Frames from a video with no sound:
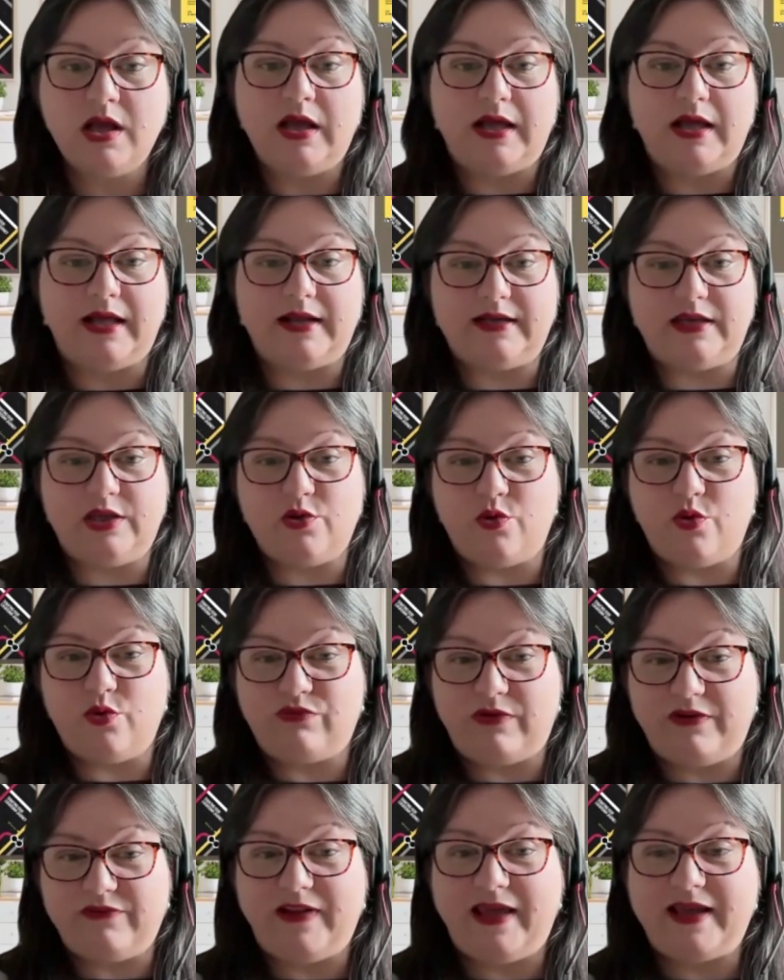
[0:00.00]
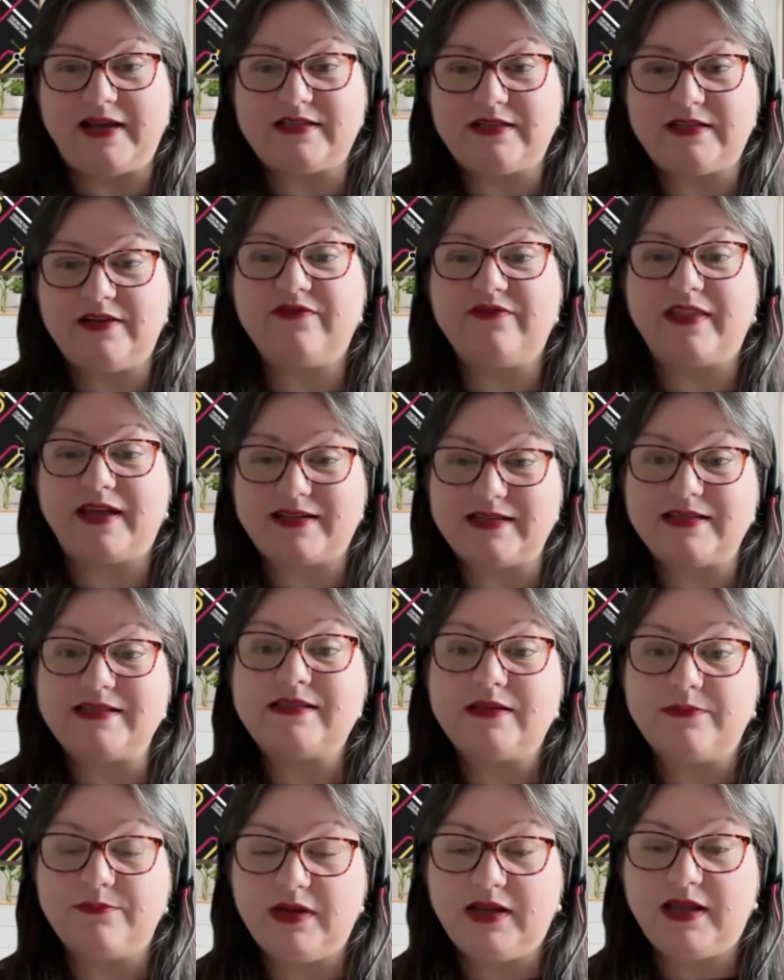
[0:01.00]
and you're reflective, that is
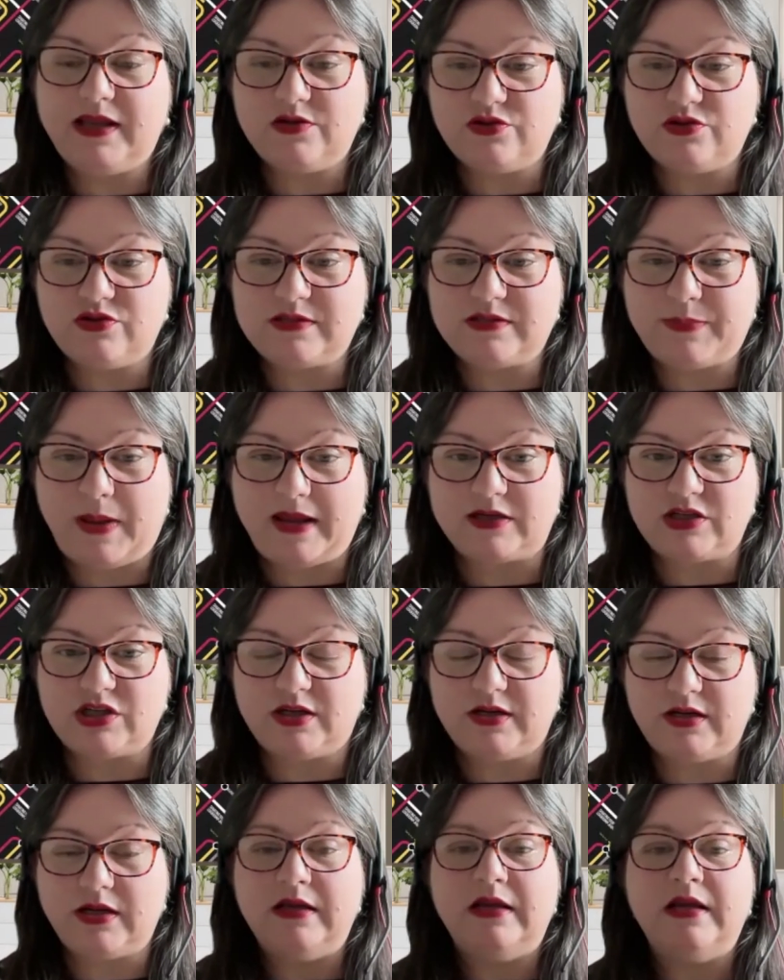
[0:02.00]
simply introspection.